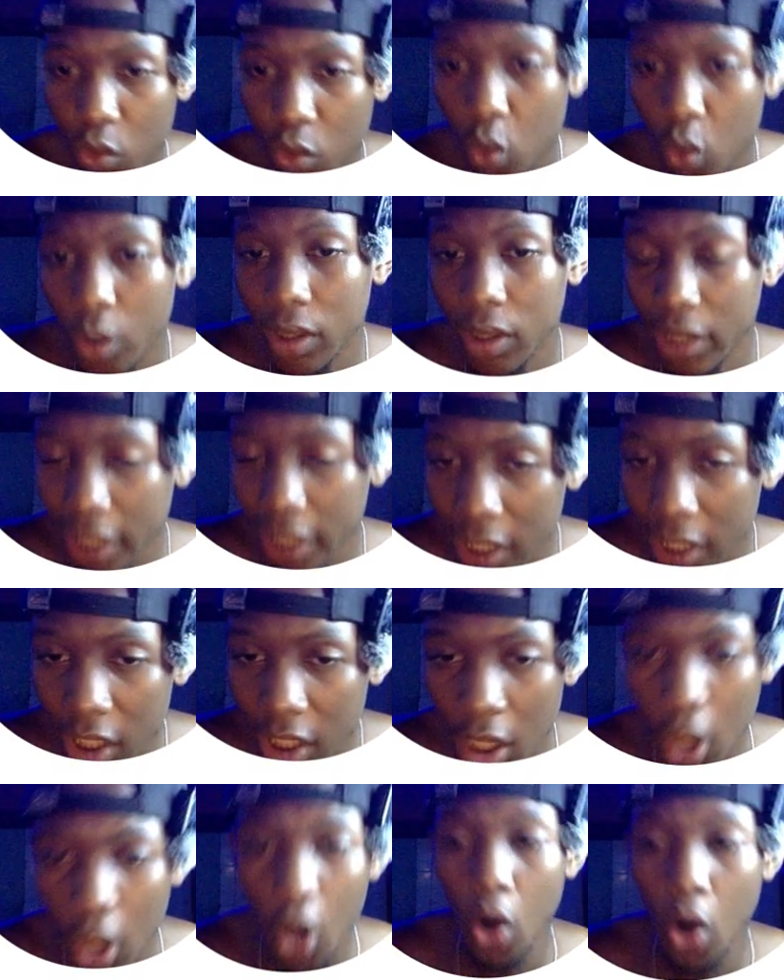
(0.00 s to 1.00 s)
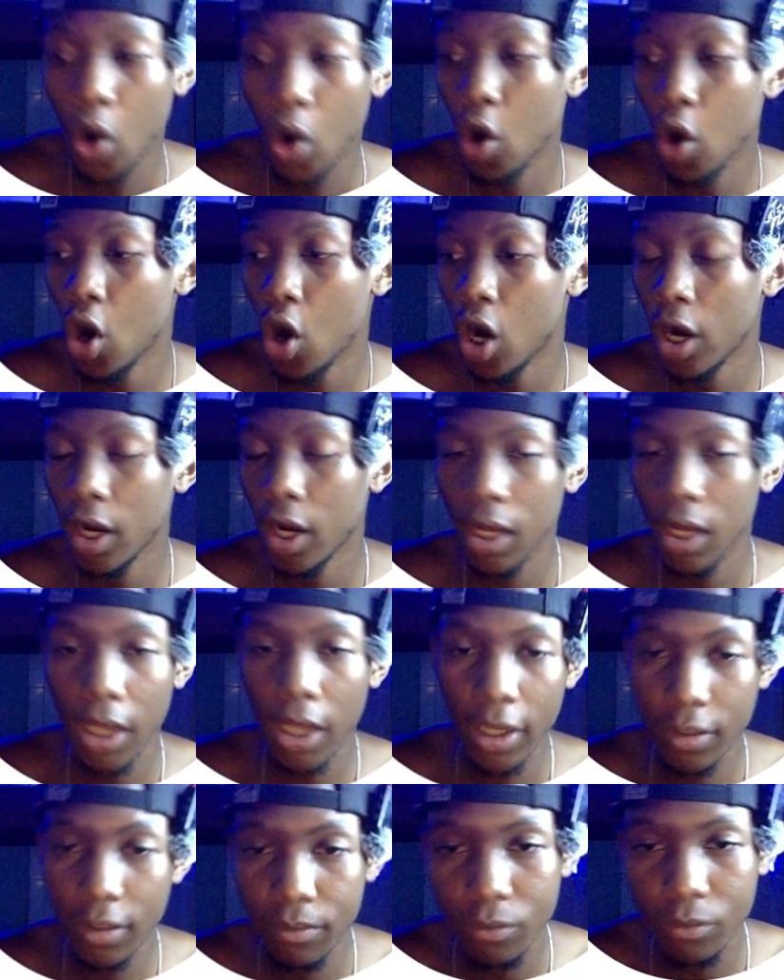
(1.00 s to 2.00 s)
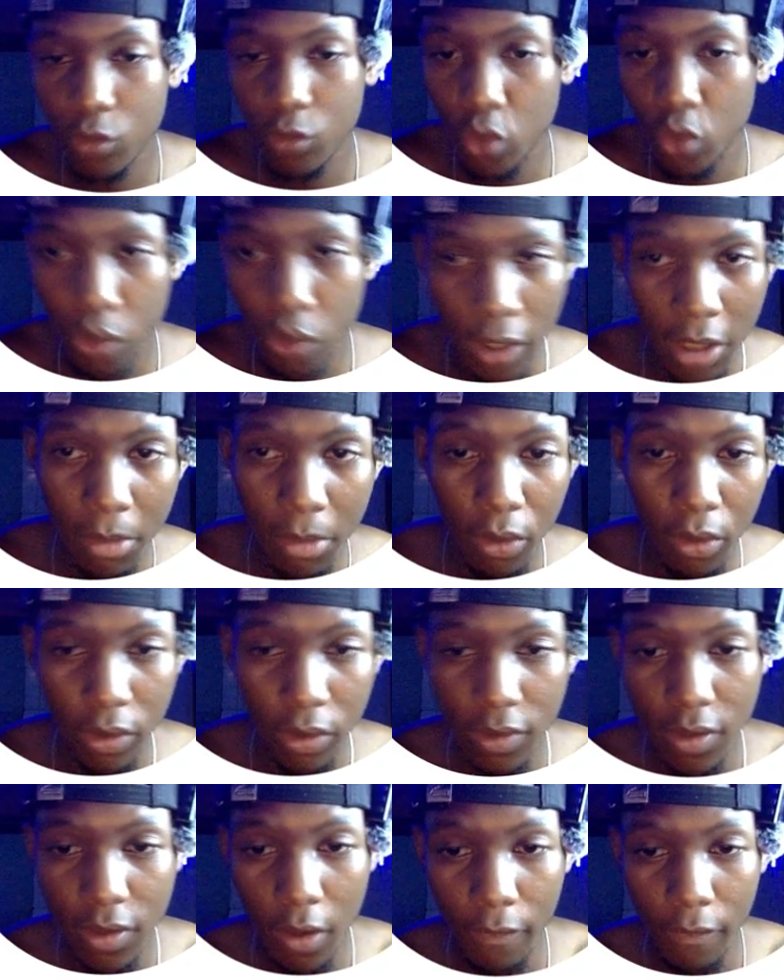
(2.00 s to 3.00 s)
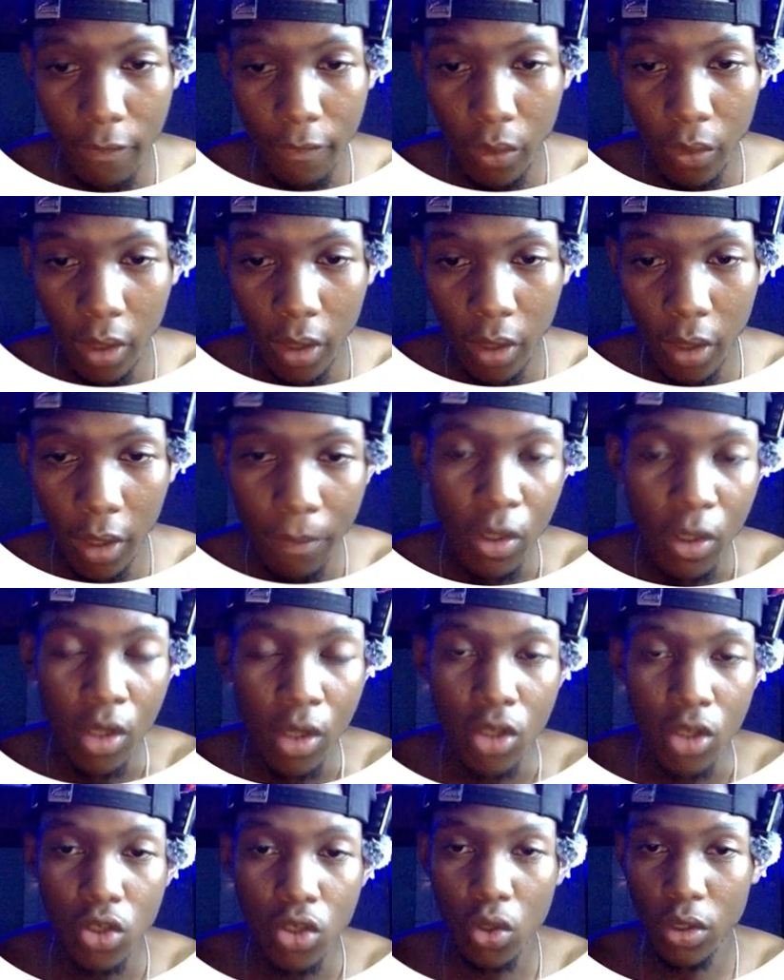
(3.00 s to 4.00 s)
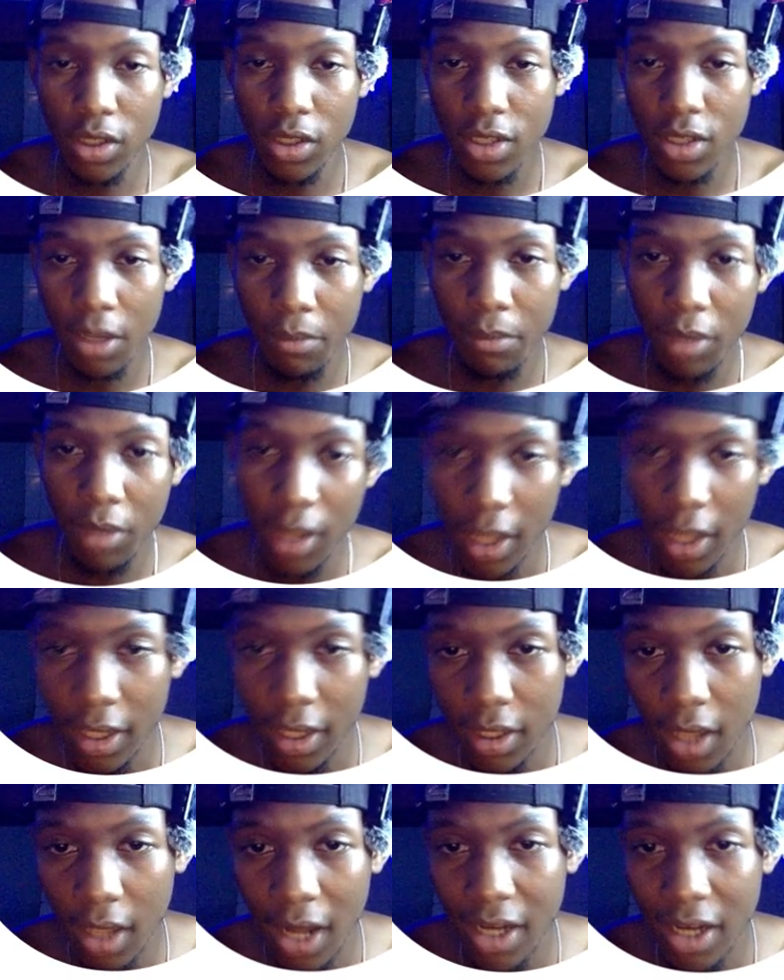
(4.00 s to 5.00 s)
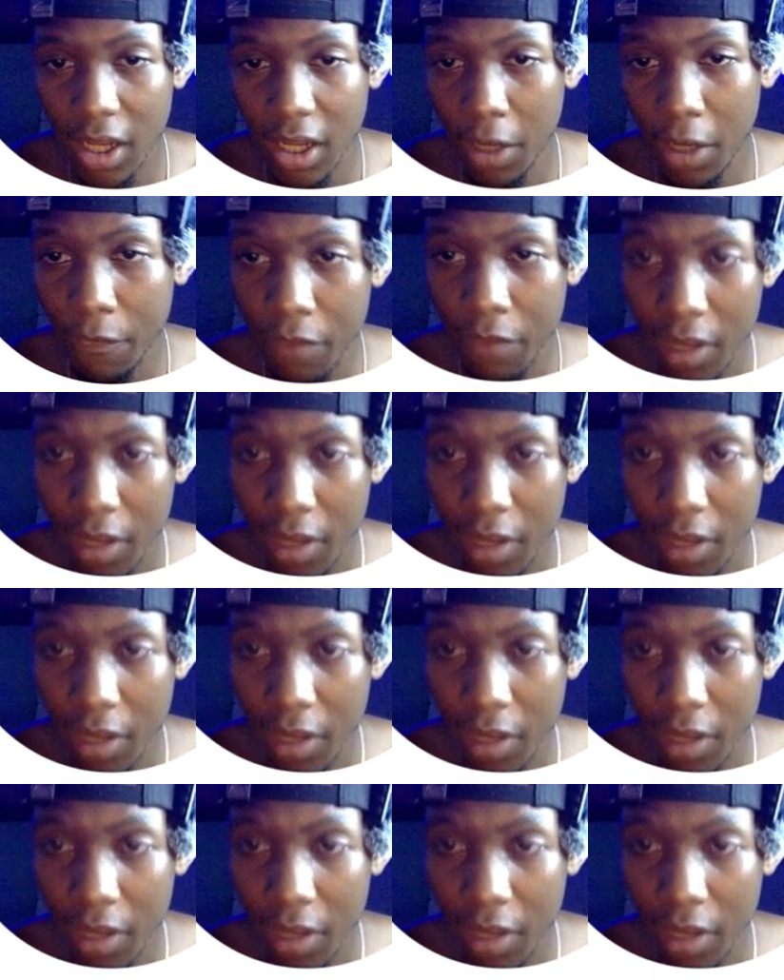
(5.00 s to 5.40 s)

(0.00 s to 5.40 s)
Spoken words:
through a link or like through the email itself. Okay. So this can be like an if